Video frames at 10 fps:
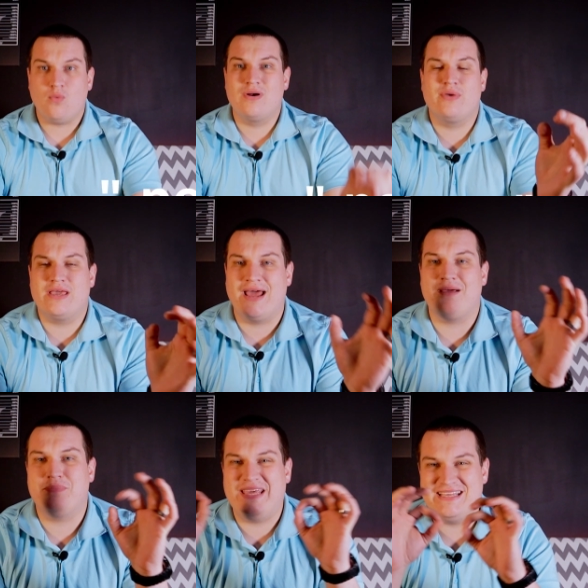when we kind
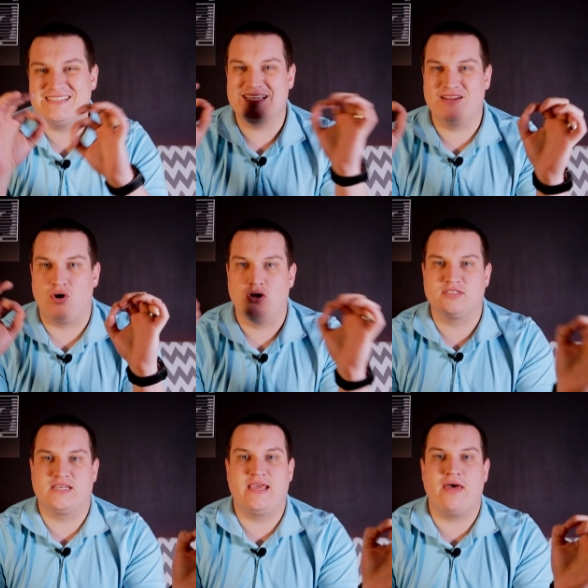of piece it all
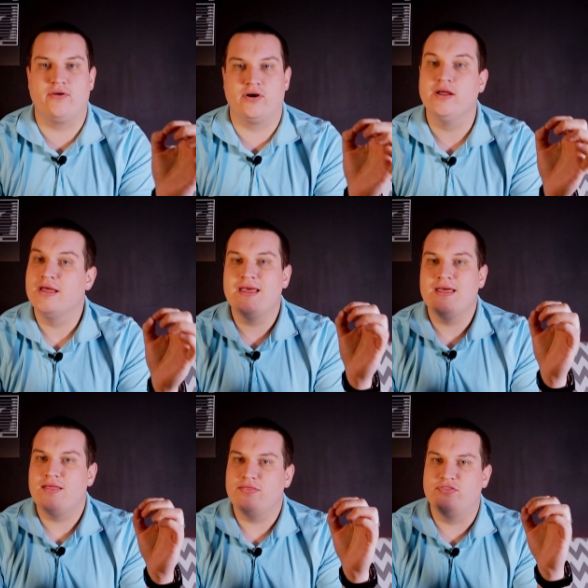together,
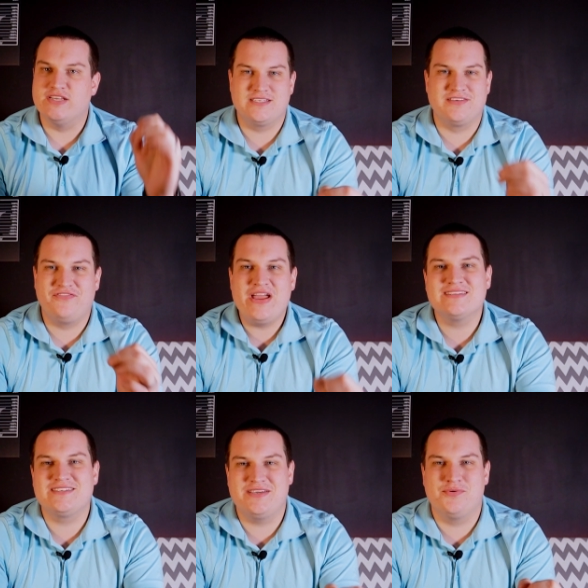this is a
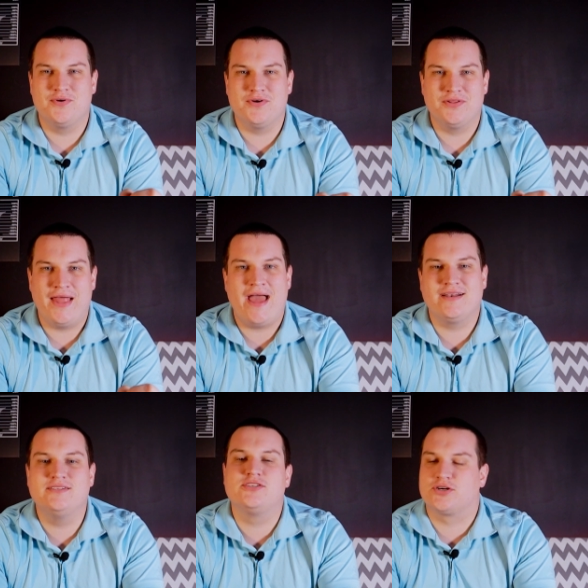fancy
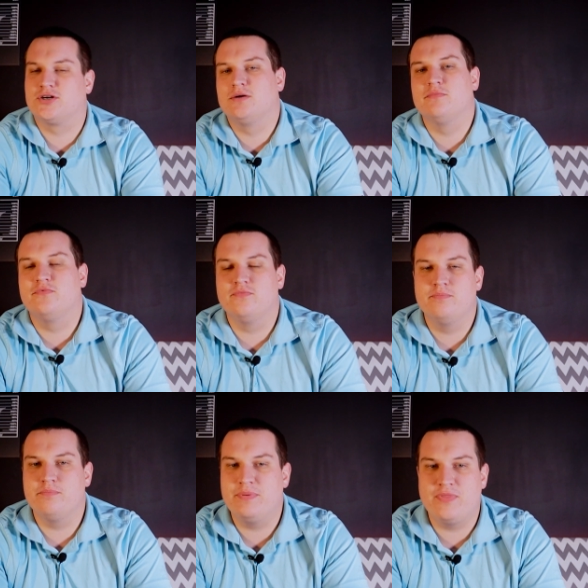Latin term
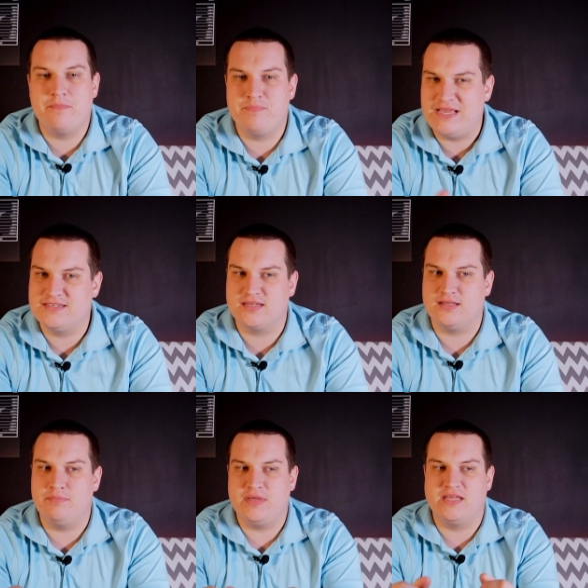that
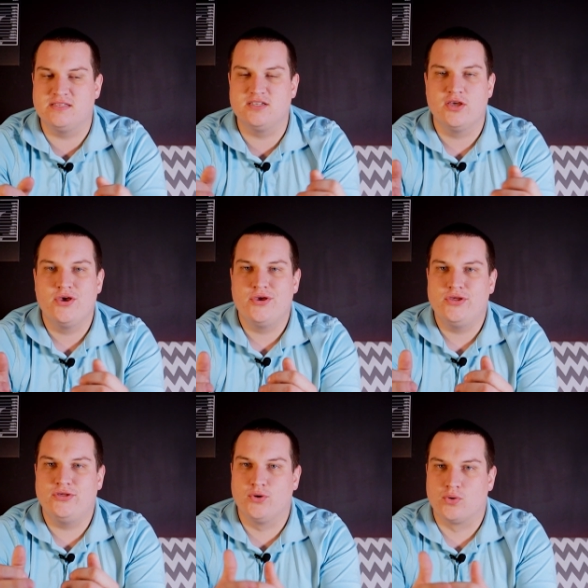basically means
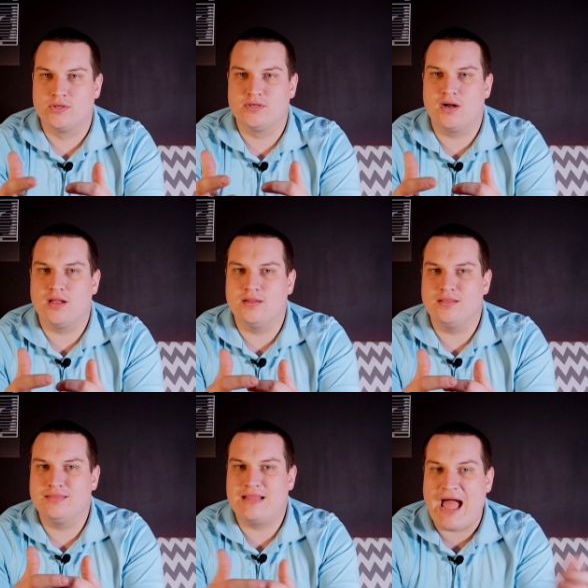you're
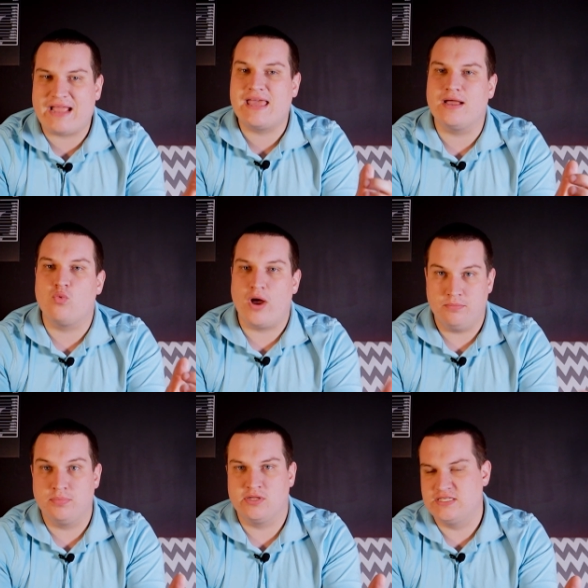lacking
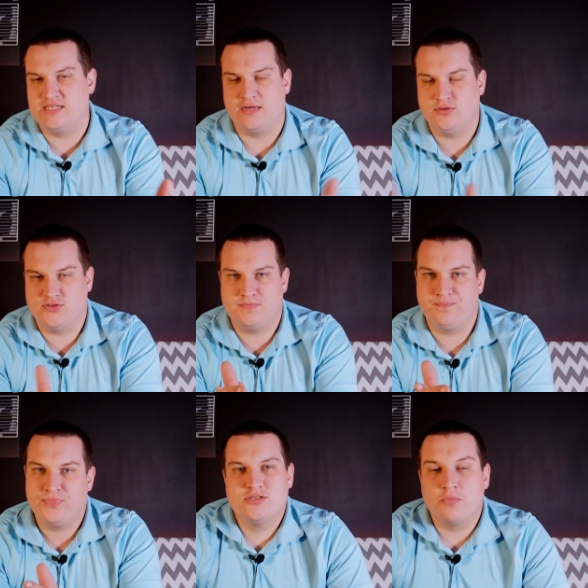white blood cells.
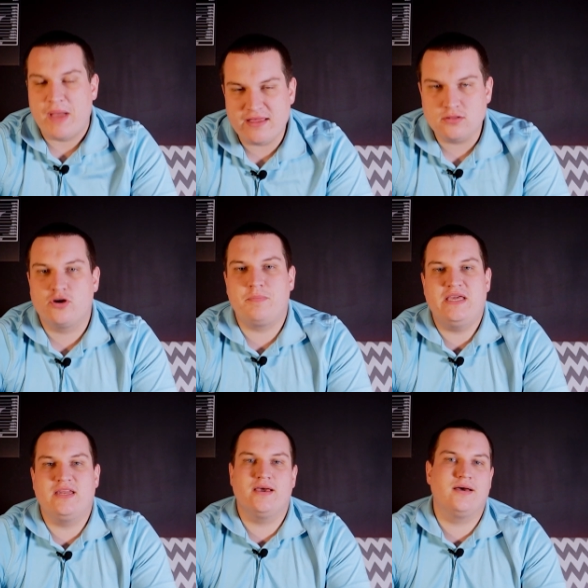So
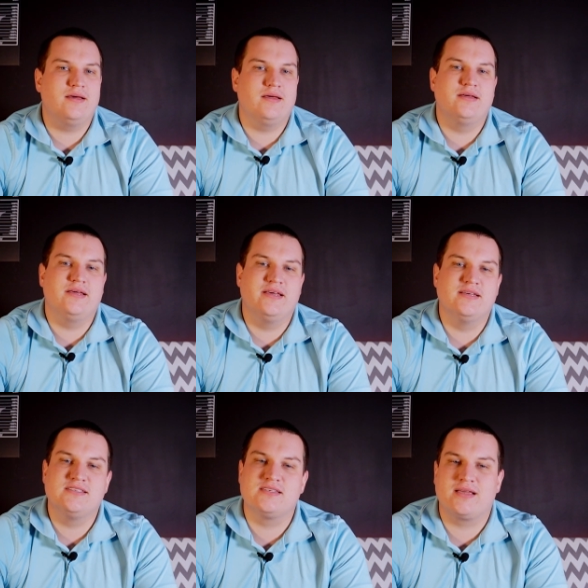panleukopenia
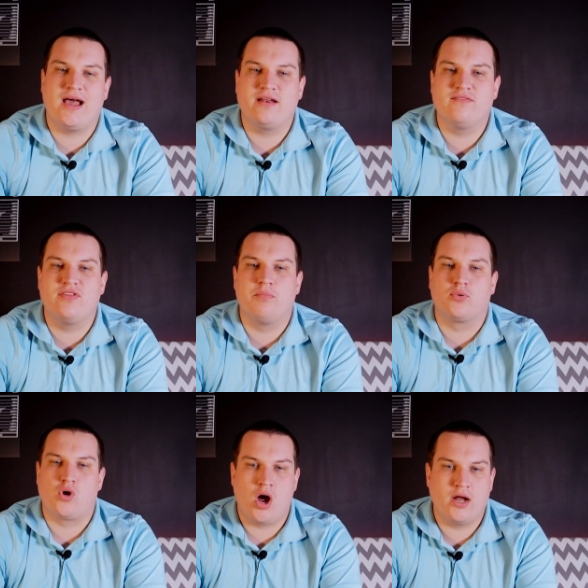is kind of the
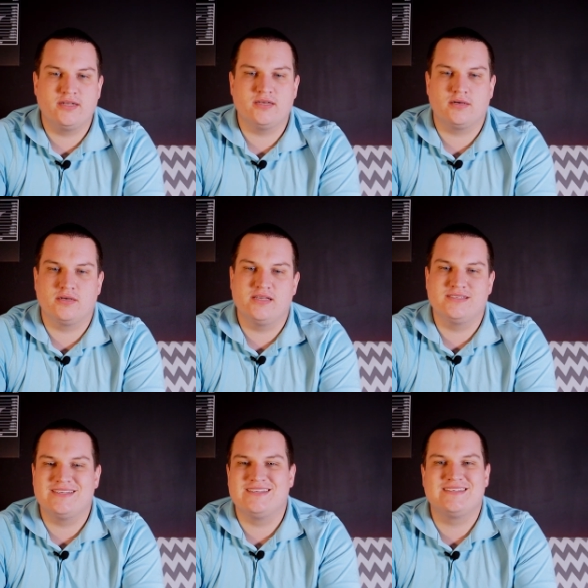broad, or
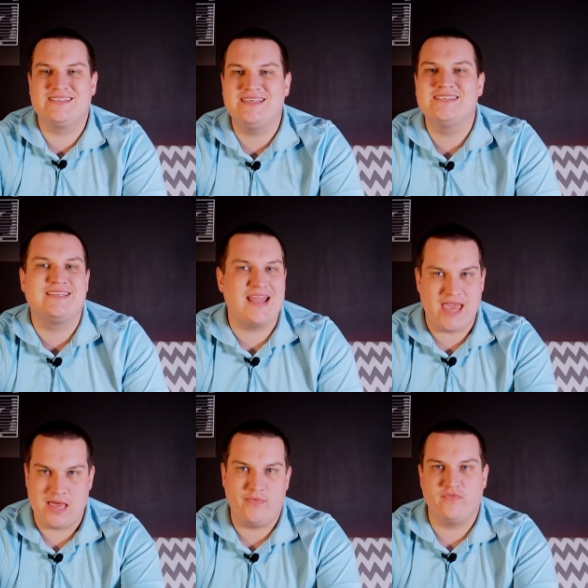is the disease
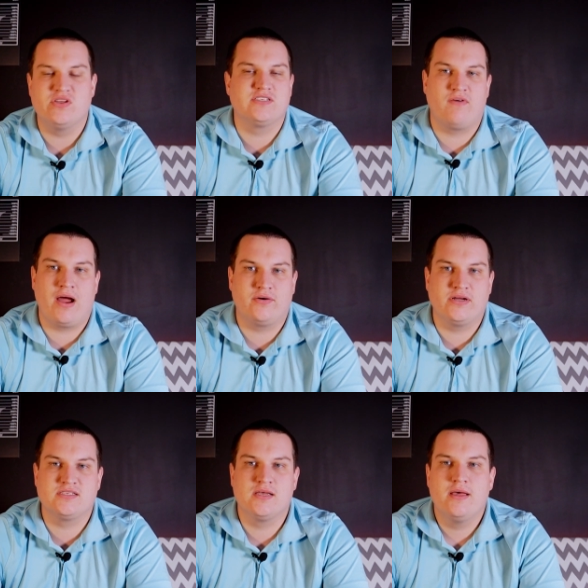name of this
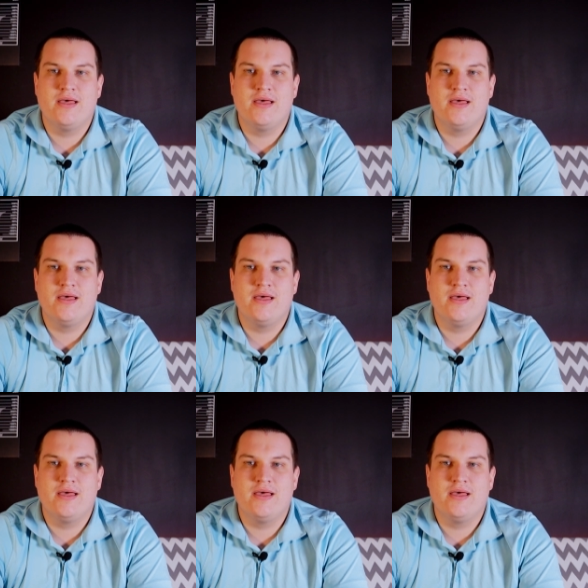virus,